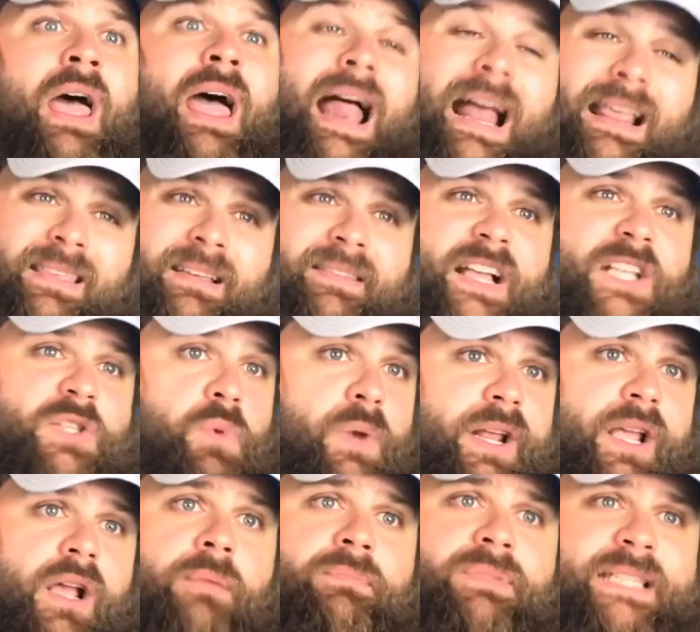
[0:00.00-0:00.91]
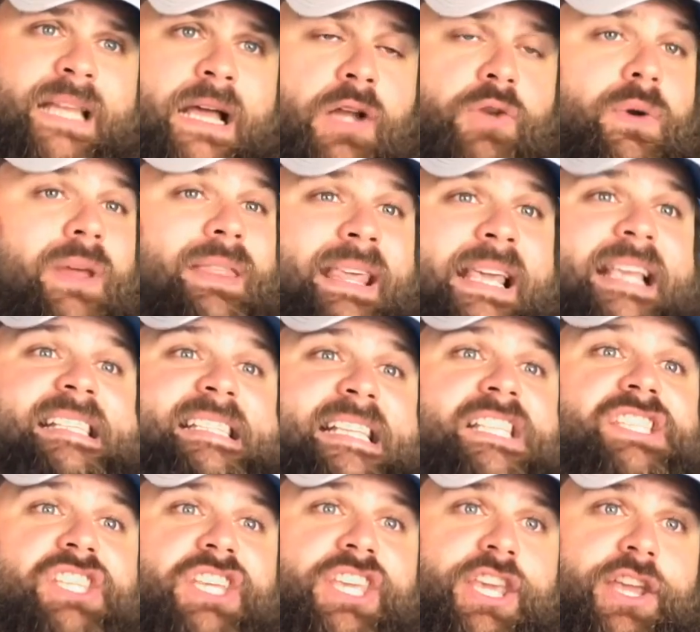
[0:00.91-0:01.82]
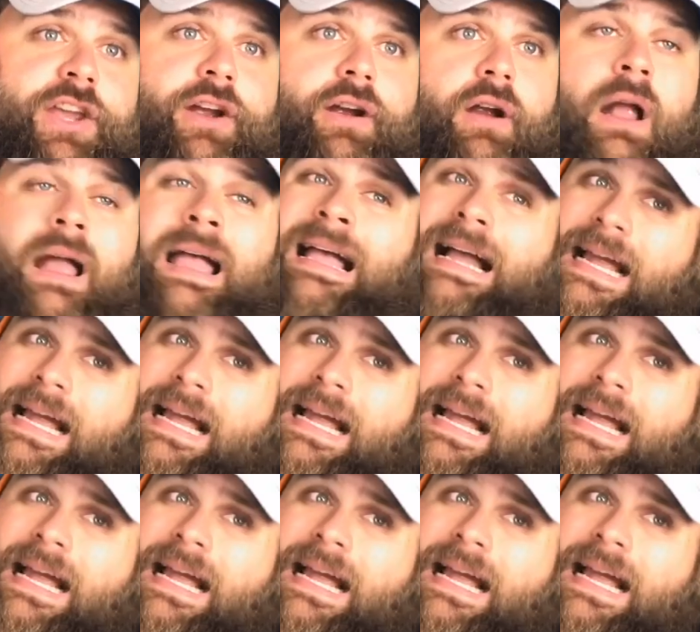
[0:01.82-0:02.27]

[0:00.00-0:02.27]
I think that's what it comes down to. I think he's insecure.